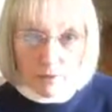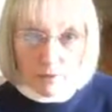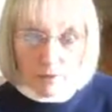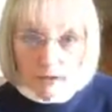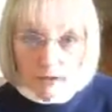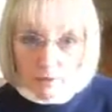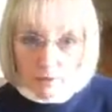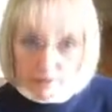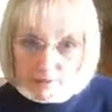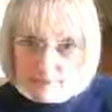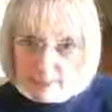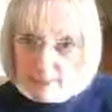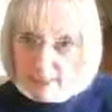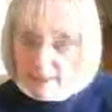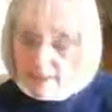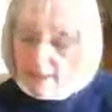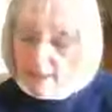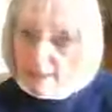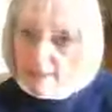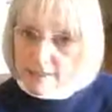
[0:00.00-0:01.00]
that was in
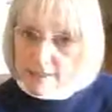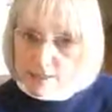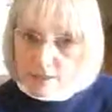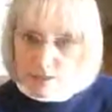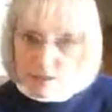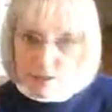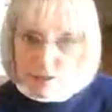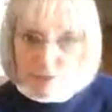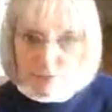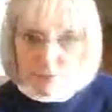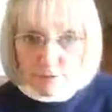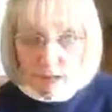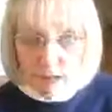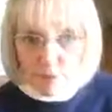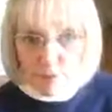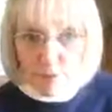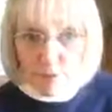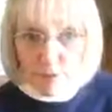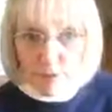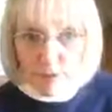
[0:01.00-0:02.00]
an exclusive
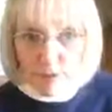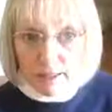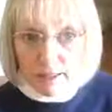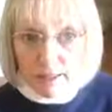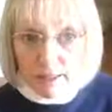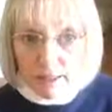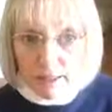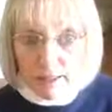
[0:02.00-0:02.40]
neighborhood,